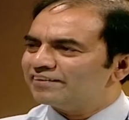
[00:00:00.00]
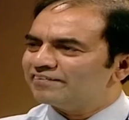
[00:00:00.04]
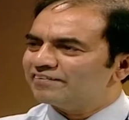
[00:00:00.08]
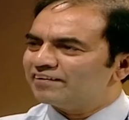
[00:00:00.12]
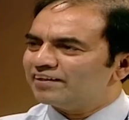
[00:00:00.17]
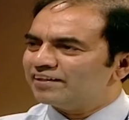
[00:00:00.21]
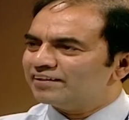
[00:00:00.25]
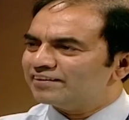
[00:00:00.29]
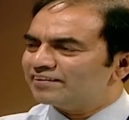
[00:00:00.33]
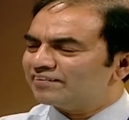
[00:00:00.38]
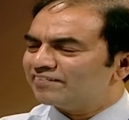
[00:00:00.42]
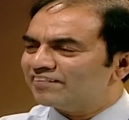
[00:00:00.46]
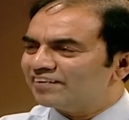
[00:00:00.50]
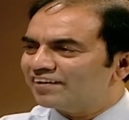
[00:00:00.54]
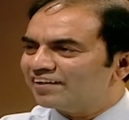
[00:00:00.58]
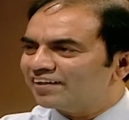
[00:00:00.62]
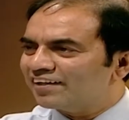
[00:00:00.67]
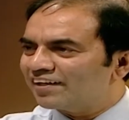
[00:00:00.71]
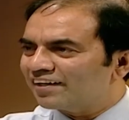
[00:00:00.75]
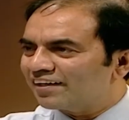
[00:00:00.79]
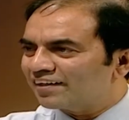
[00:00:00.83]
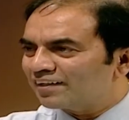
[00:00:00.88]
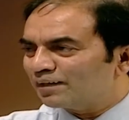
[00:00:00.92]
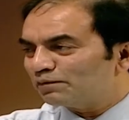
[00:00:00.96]
saying he's a
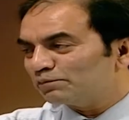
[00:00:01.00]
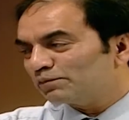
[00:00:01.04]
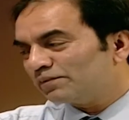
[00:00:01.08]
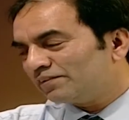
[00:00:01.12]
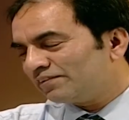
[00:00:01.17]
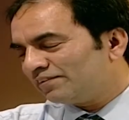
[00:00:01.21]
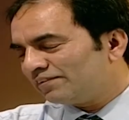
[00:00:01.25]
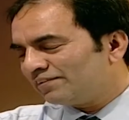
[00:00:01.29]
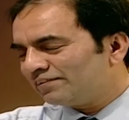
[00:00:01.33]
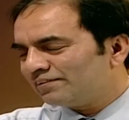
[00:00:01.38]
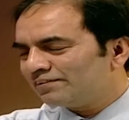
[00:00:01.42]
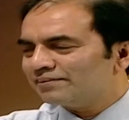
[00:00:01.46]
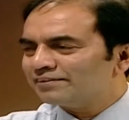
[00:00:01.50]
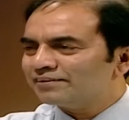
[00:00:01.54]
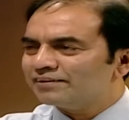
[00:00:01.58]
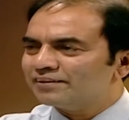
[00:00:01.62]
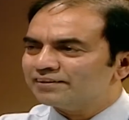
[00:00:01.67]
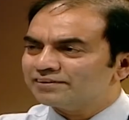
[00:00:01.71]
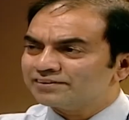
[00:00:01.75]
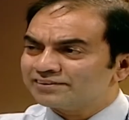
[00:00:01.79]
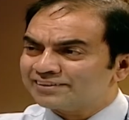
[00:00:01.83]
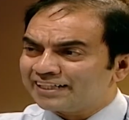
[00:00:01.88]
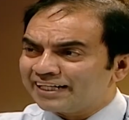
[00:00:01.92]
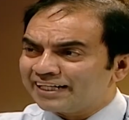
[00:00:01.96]
singer, and I'm
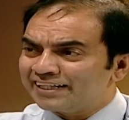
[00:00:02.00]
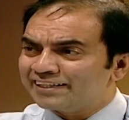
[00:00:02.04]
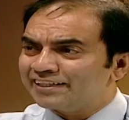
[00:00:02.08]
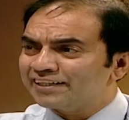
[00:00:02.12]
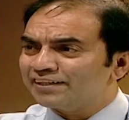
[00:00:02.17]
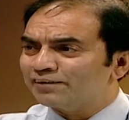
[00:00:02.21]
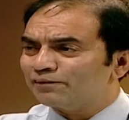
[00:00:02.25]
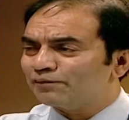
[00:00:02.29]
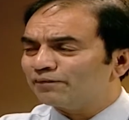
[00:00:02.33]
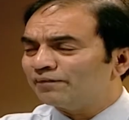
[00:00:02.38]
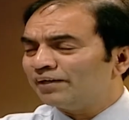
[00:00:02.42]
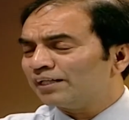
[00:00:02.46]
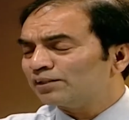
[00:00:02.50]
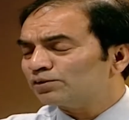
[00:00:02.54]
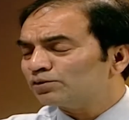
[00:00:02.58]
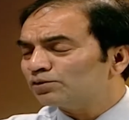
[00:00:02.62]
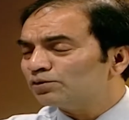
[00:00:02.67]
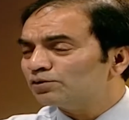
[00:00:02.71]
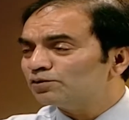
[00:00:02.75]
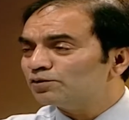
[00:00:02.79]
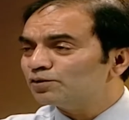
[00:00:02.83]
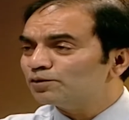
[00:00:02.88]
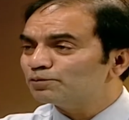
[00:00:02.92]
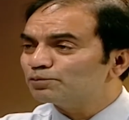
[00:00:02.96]
standing next to 2